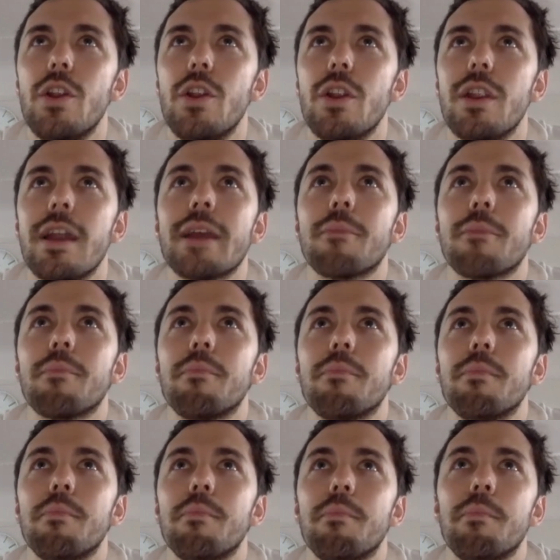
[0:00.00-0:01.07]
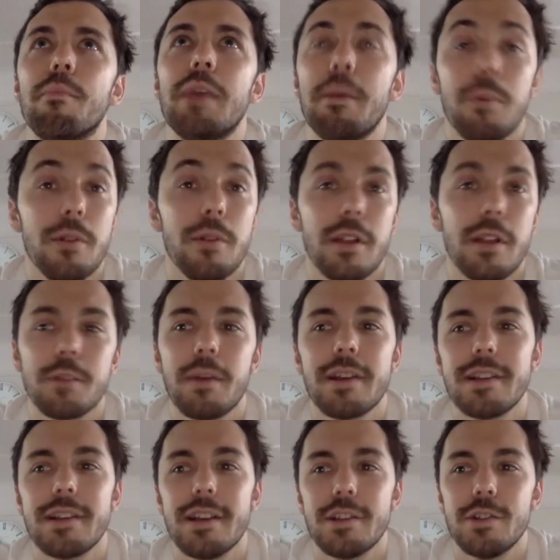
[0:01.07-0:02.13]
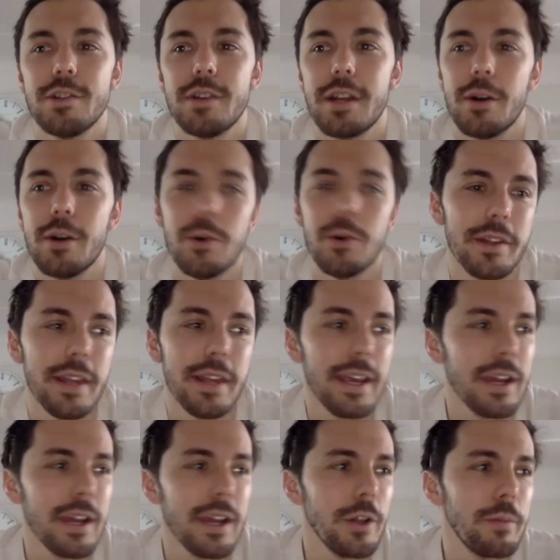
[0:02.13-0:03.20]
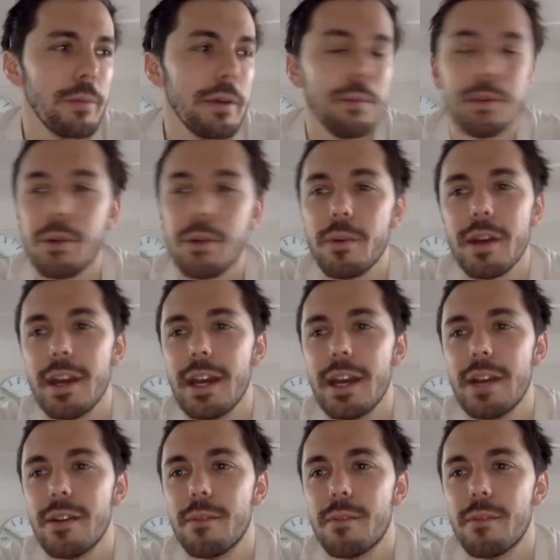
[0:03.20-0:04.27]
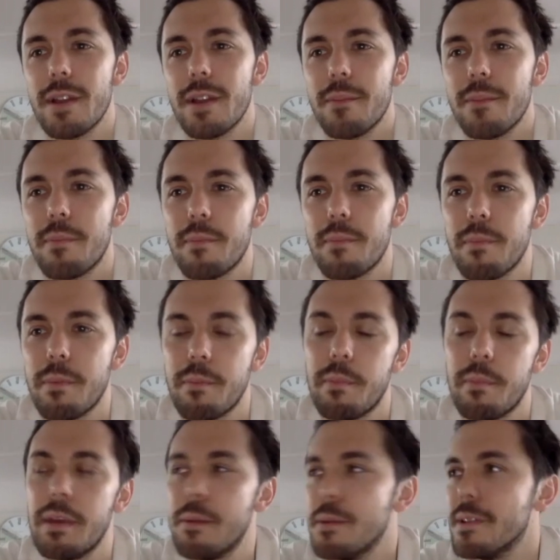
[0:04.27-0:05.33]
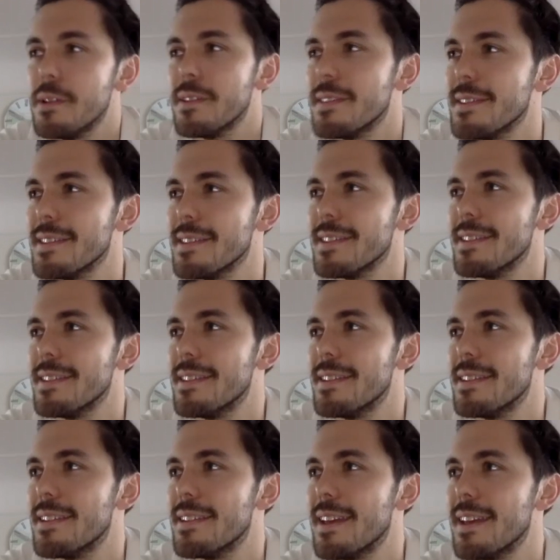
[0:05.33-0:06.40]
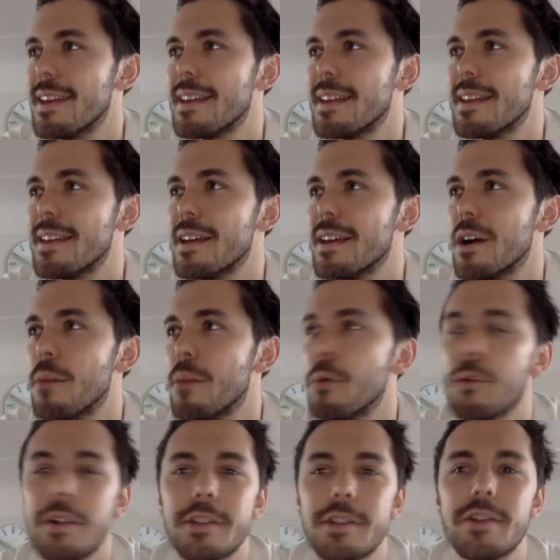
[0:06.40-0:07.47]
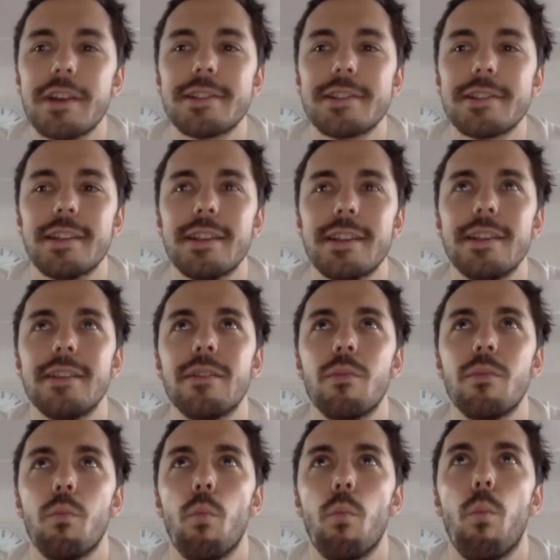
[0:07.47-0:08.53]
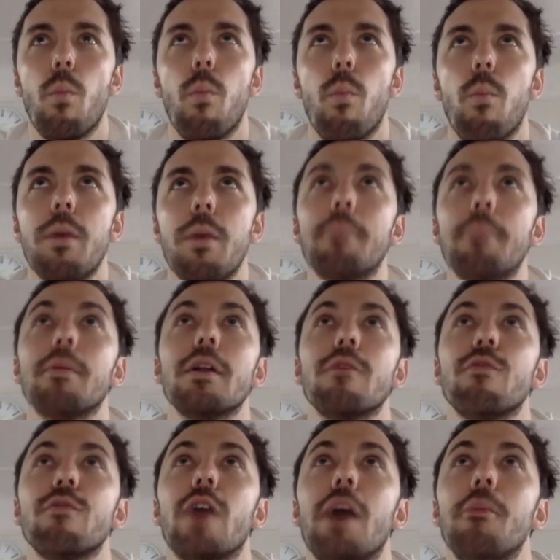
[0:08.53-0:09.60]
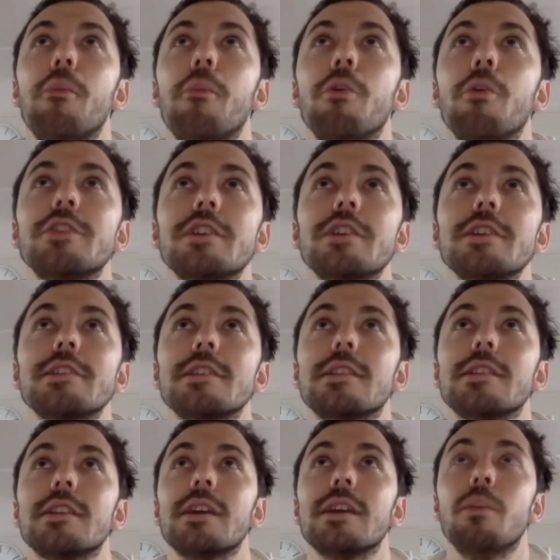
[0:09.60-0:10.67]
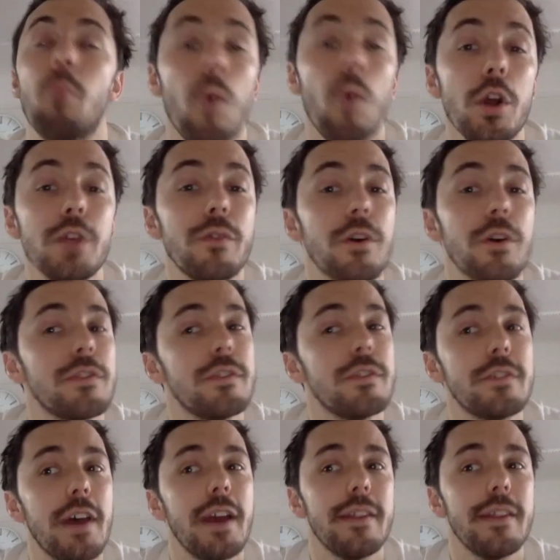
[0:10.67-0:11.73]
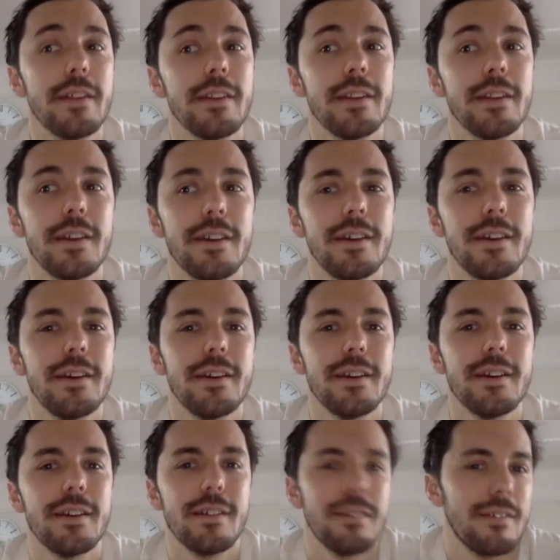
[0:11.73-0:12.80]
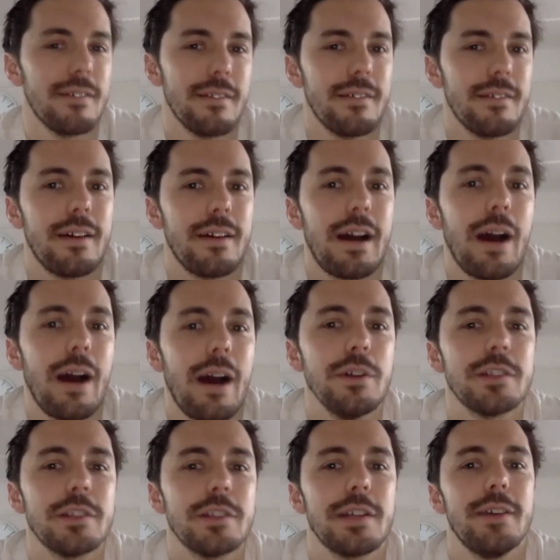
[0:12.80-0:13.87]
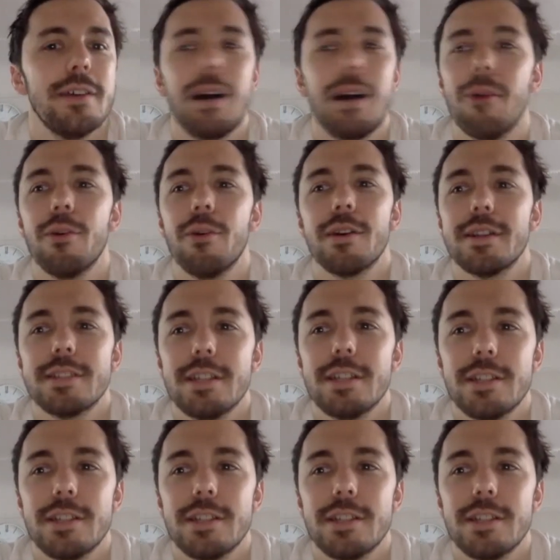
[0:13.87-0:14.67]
like people, especially as you get older and they get older, people don't care, and like people like are more interested in. People are far more interested in what you've got to say than how you say it or how long it takes